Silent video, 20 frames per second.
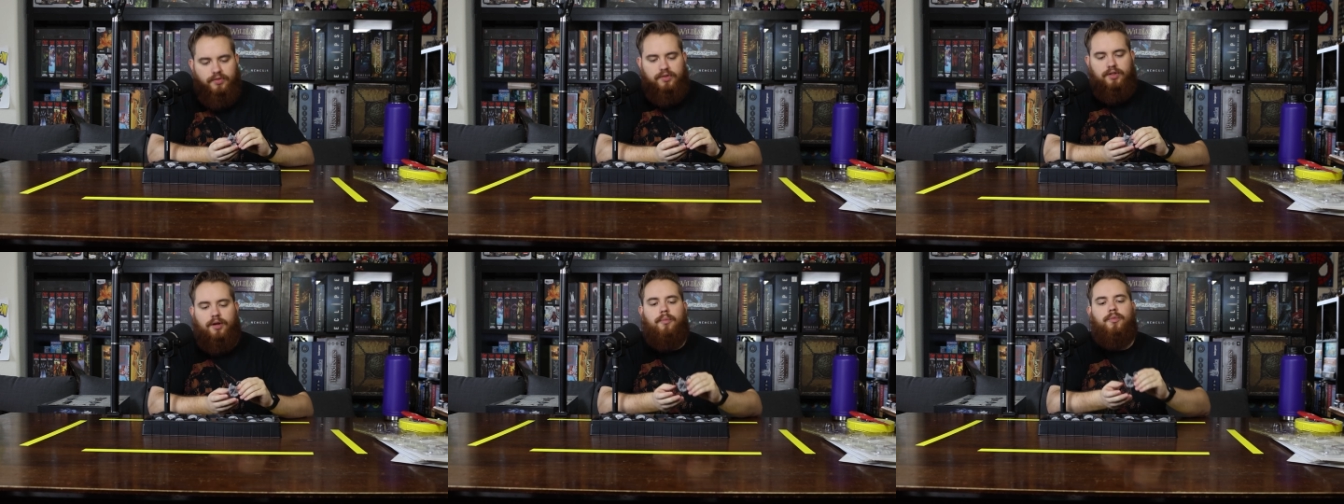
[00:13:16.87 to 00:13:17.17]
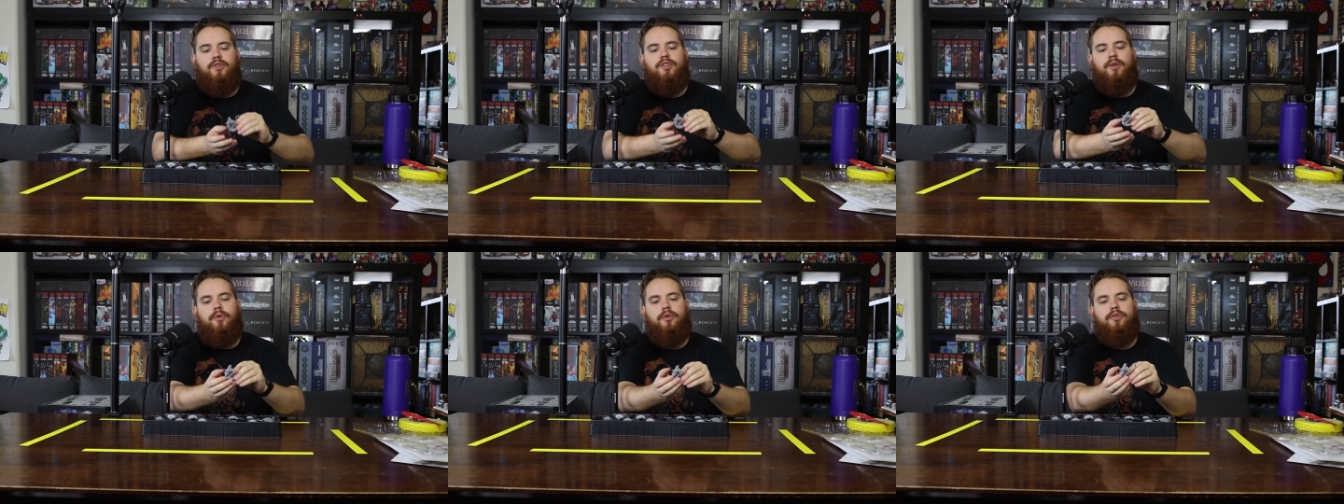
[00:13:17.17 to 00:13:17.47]

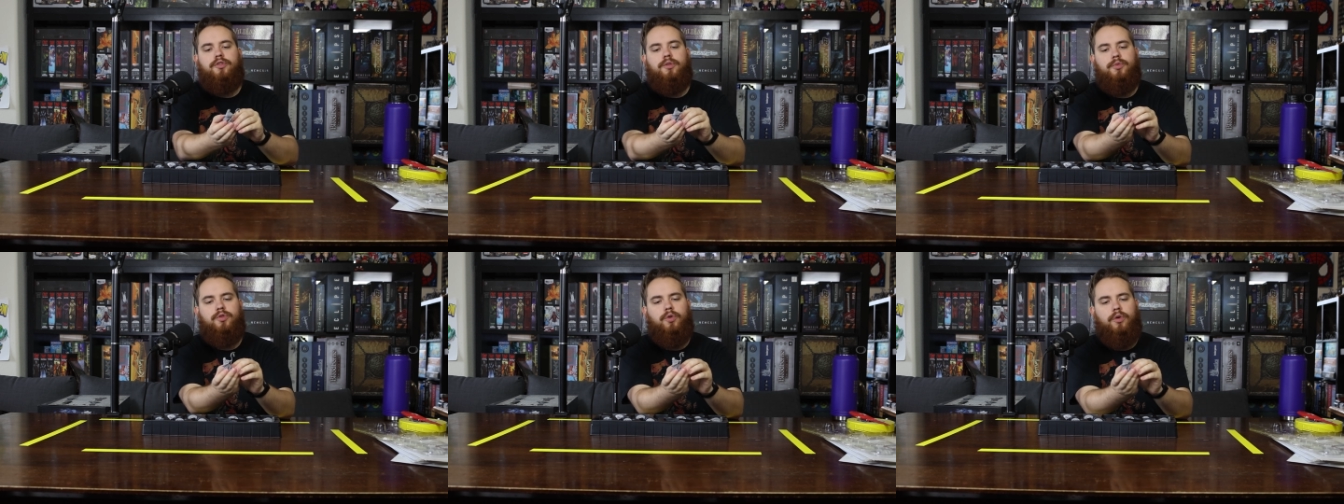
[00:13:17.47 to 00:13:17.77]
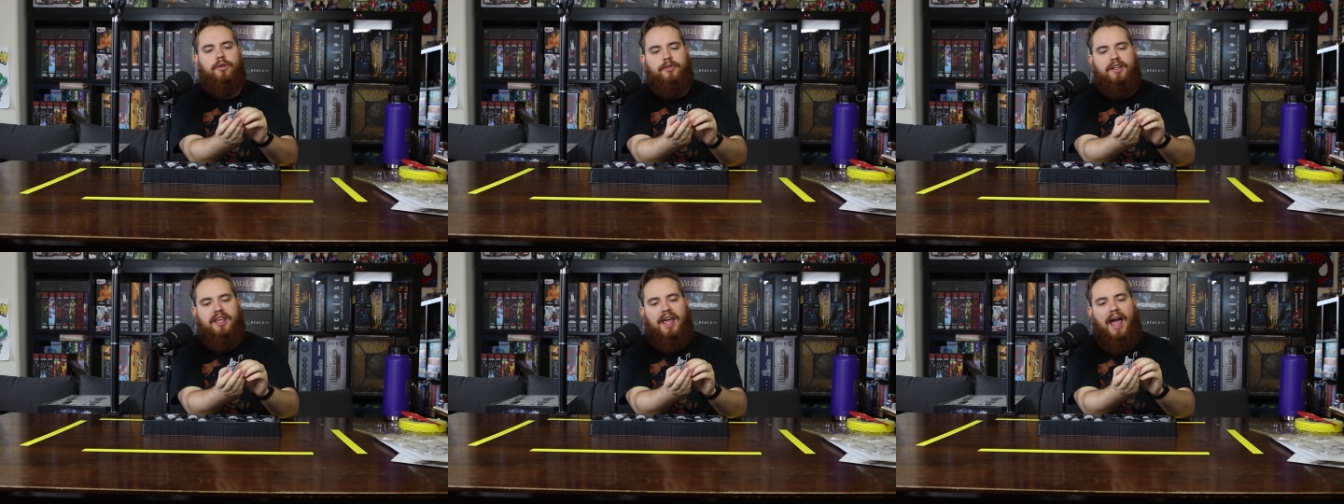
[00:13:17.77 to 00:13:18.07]
some, some some
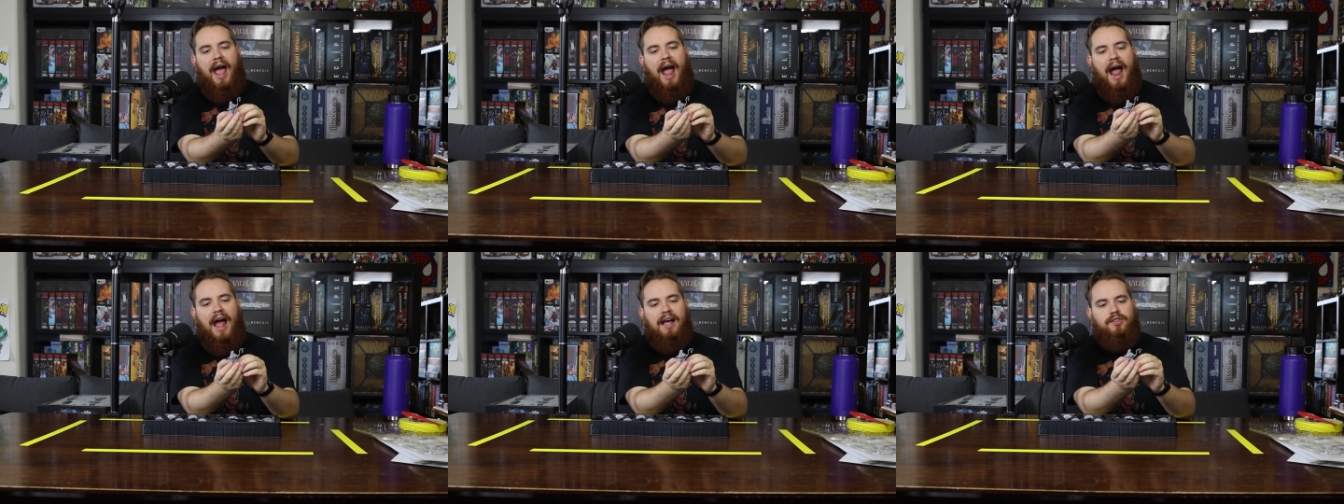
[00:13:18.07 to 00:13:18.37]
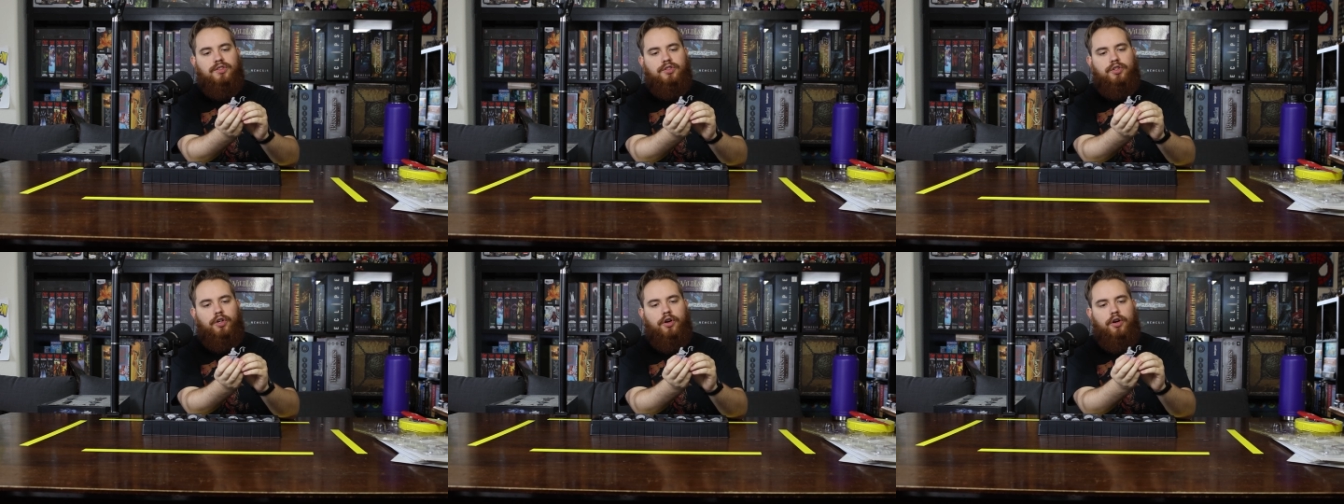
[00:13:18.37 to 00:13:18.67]
sort of
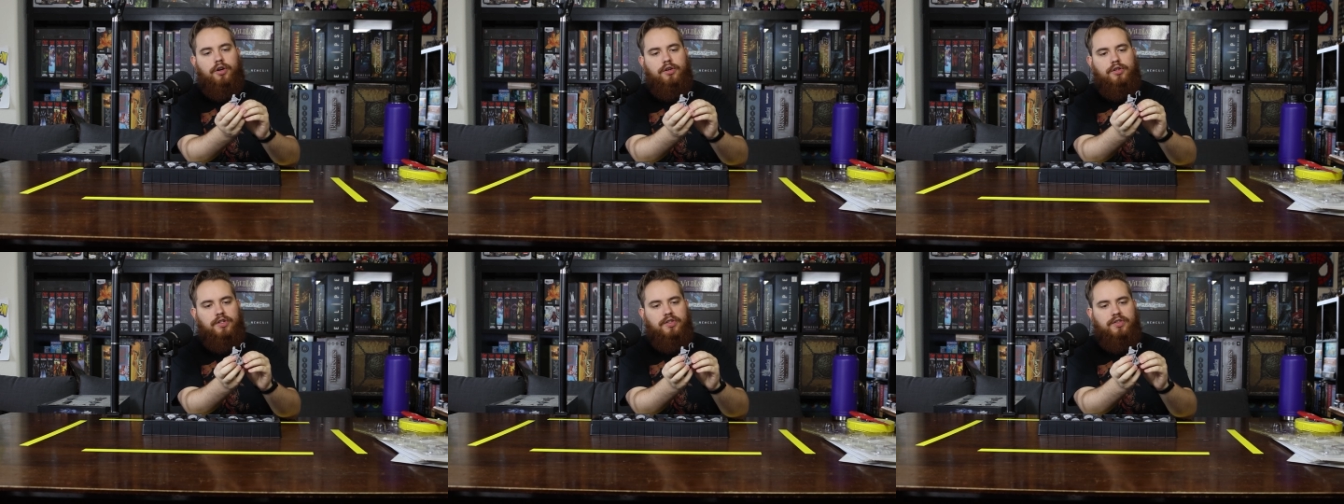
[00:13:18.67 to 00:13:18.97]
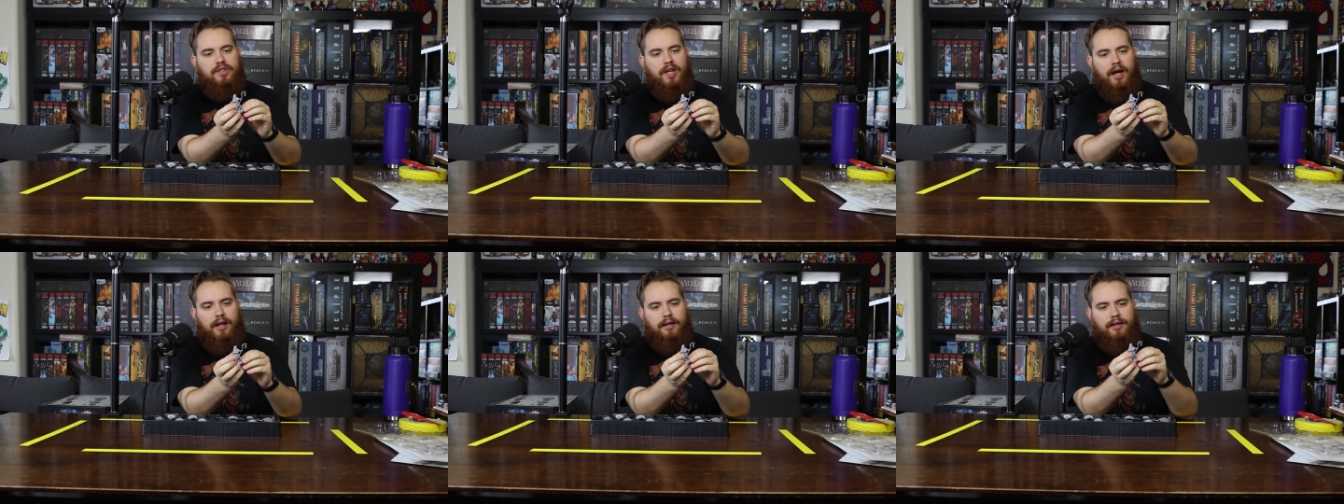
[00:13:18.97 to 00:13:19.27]
caster.
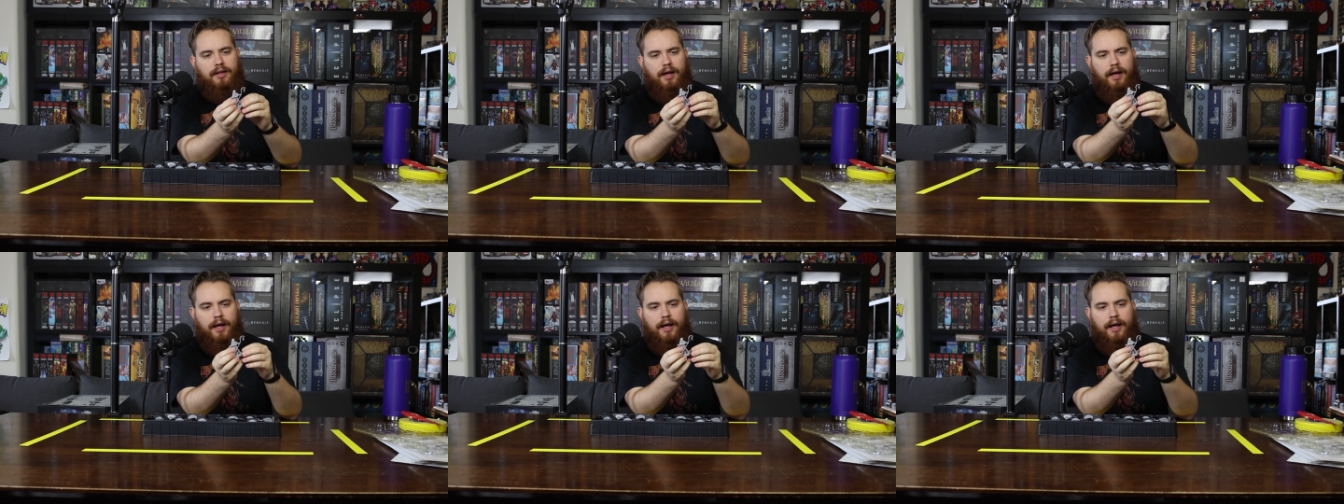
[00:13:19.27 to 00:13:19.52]
She's got